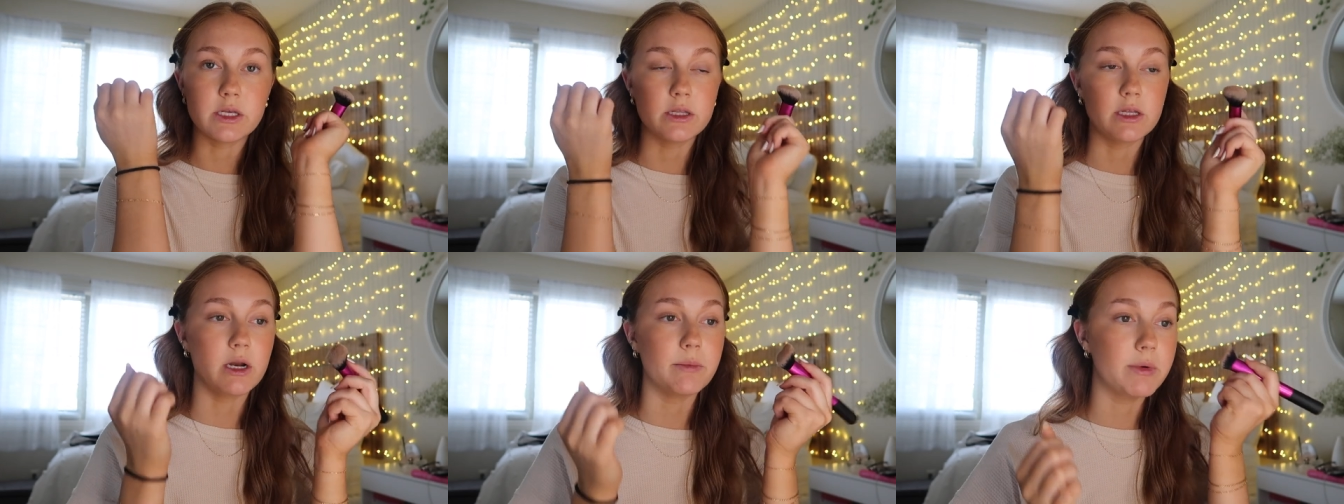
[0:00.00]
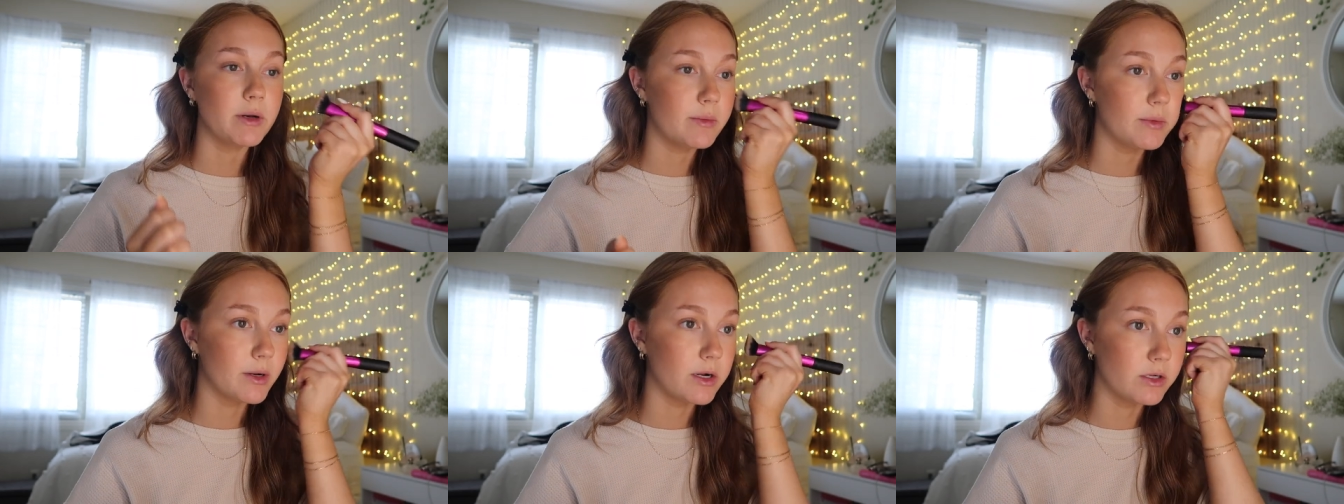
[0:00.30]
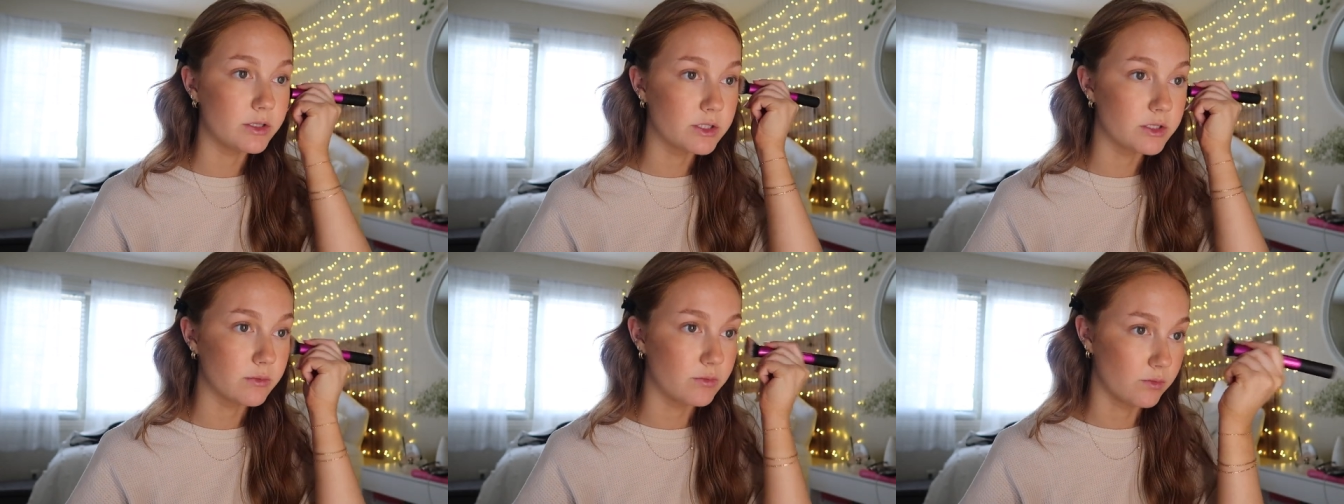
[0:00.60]
and then I'm gonna put
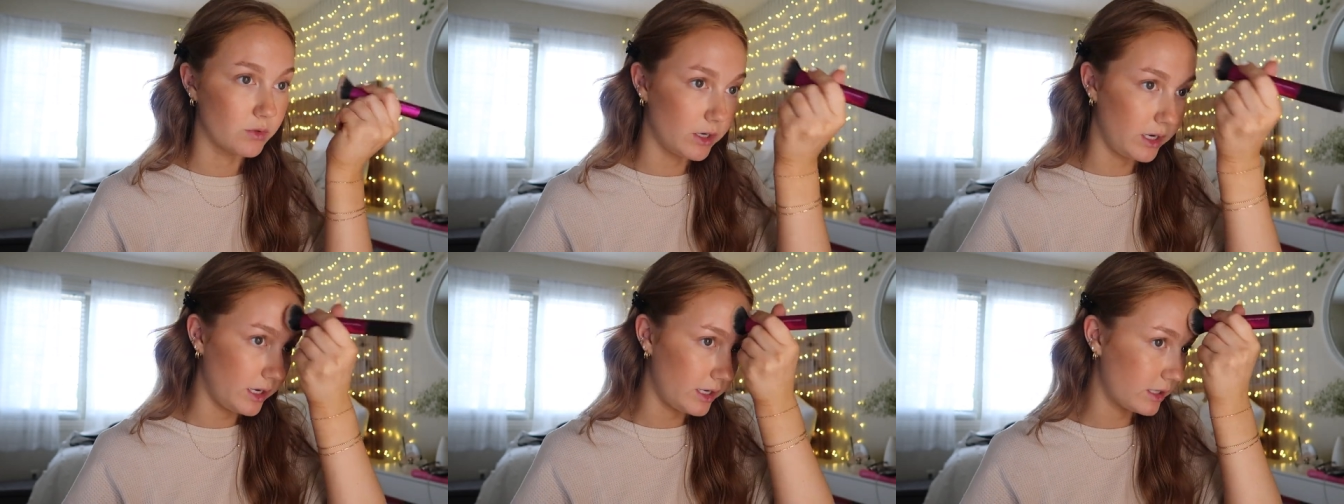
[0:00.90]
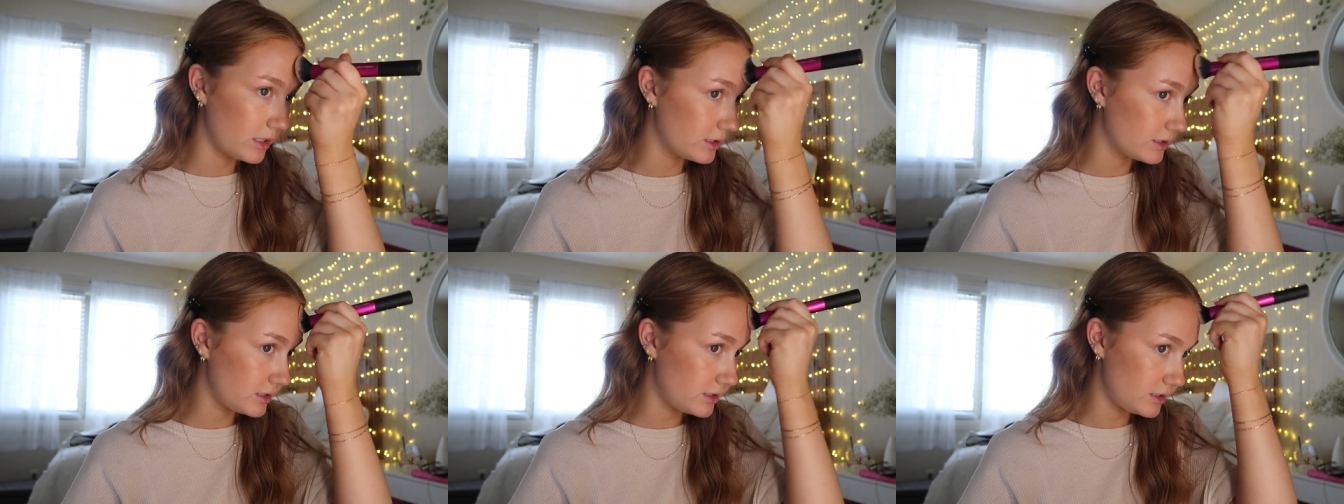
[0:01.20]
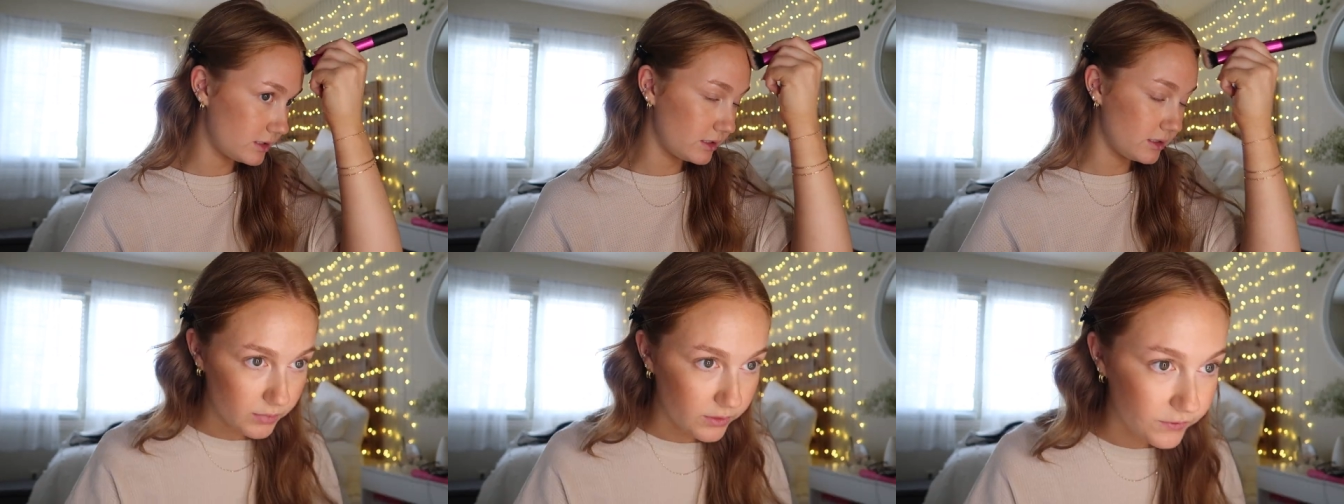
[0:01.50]
on some
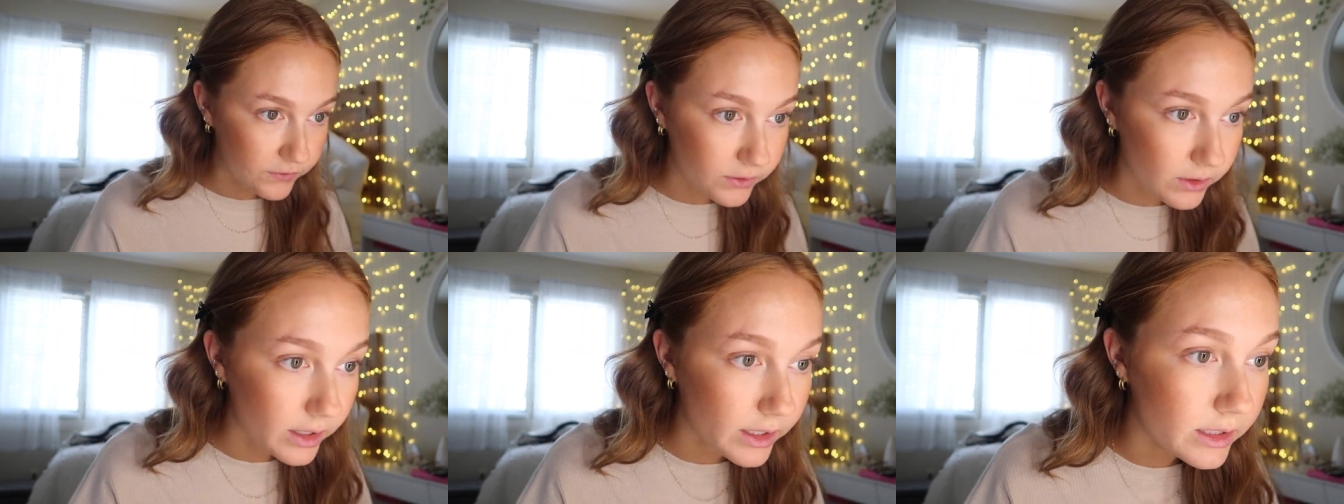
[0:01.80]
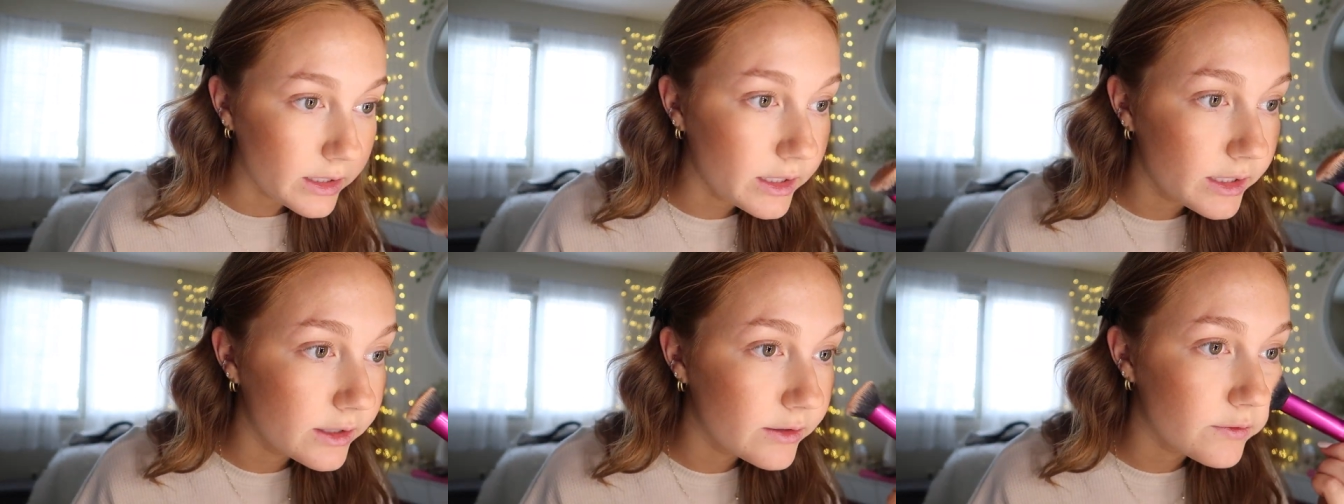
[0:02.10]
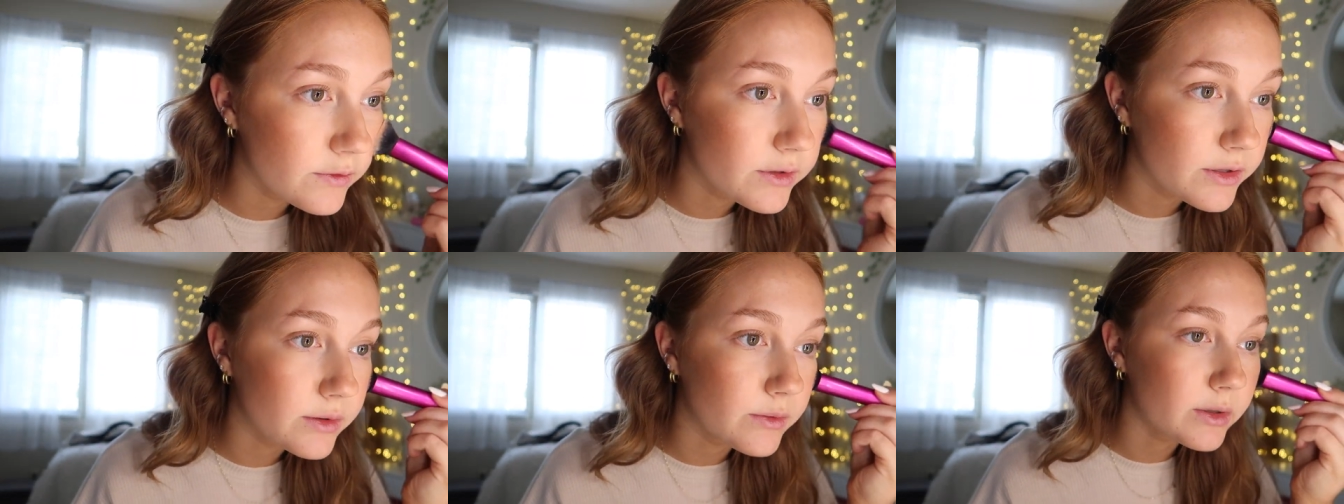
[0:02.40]
rings before I
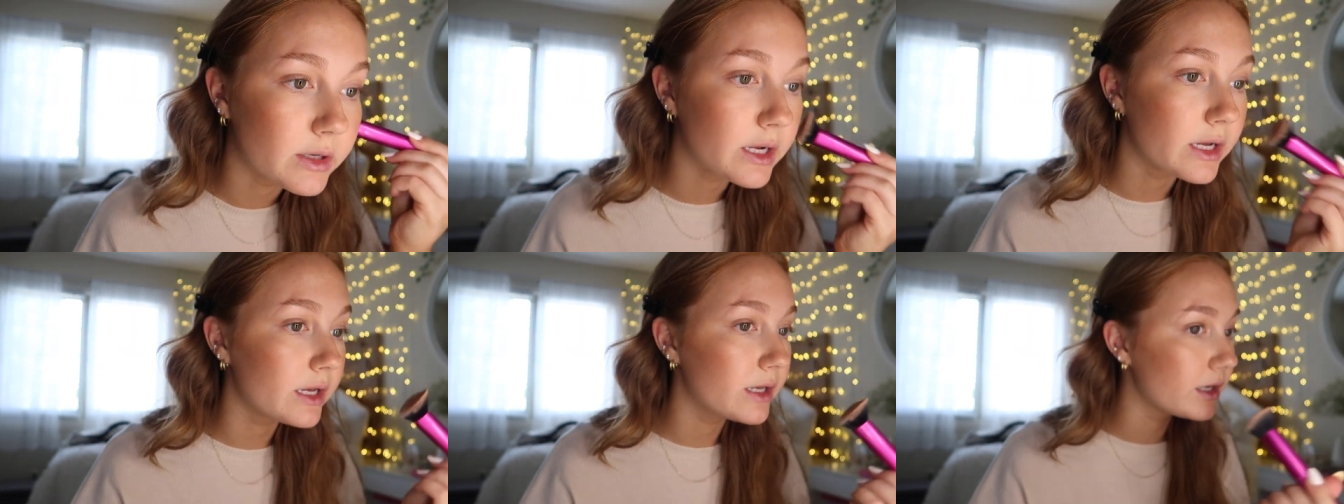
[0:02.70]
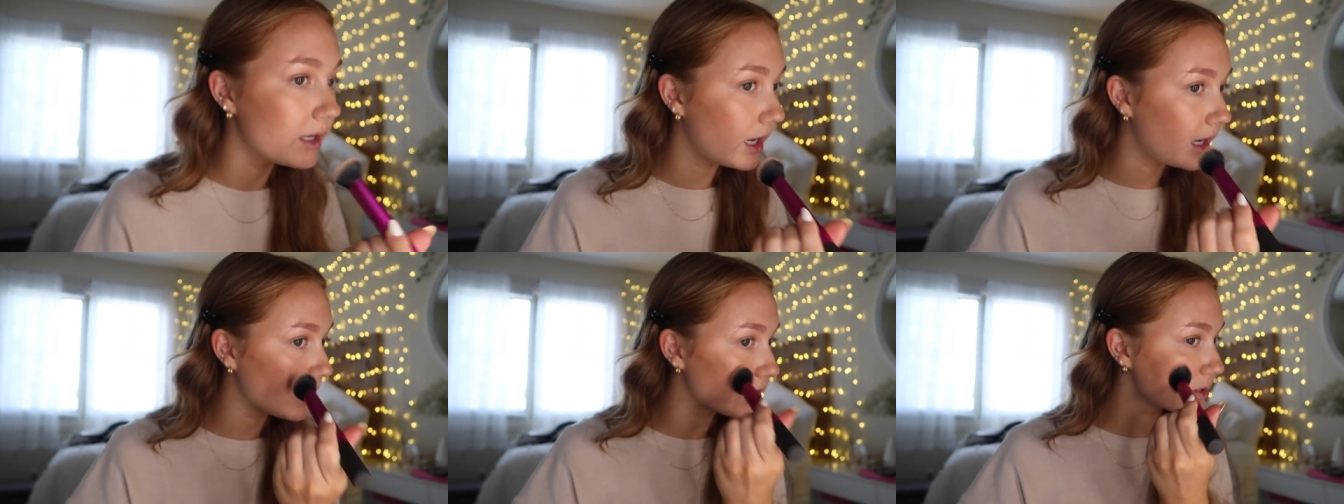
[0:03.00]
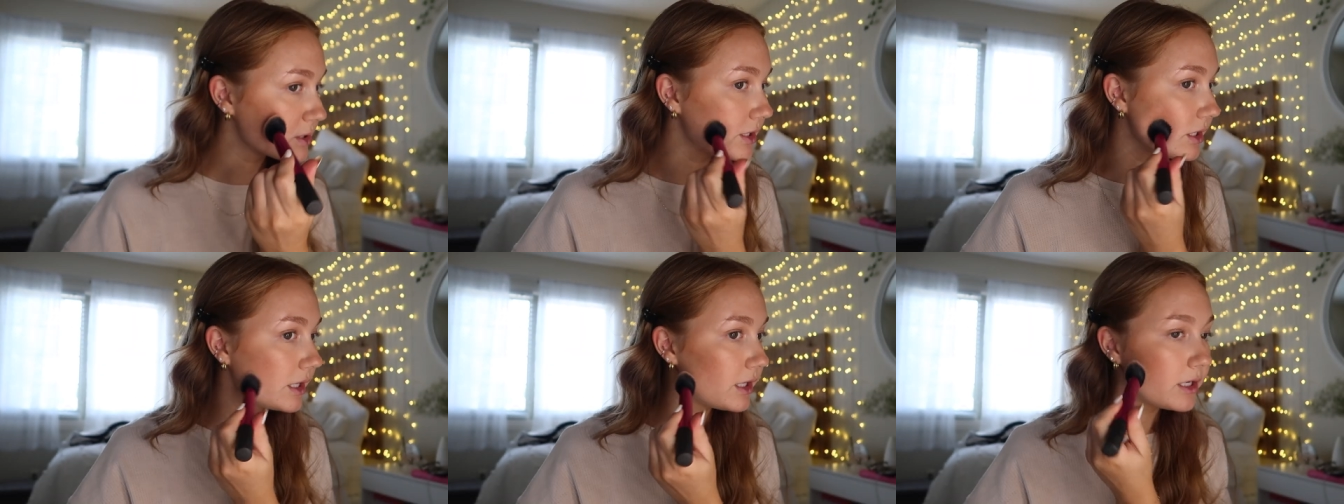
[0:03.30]
leave when I
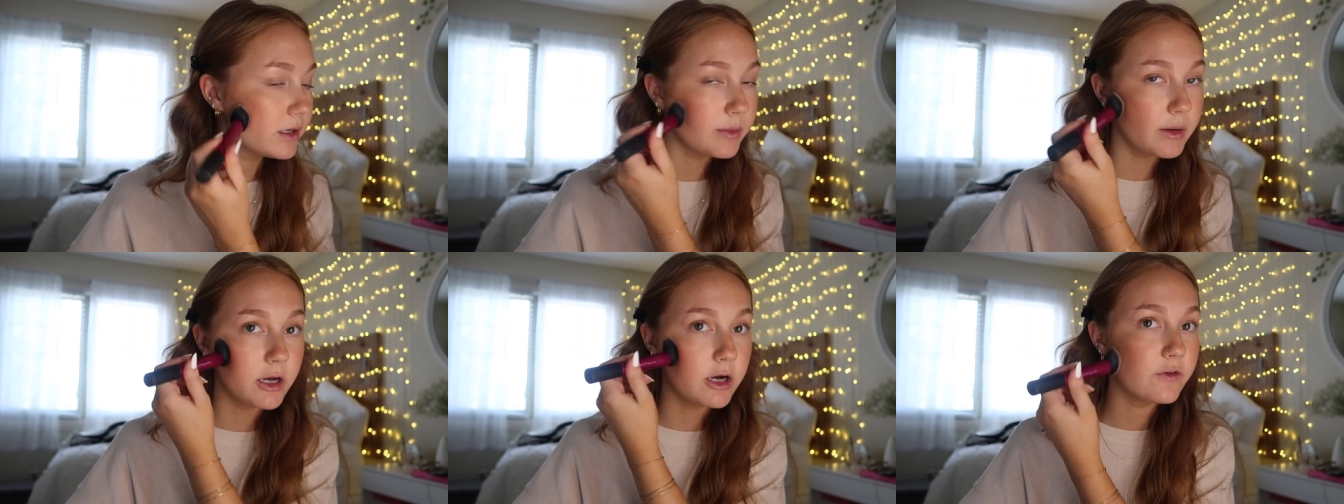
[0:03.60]
actually like get my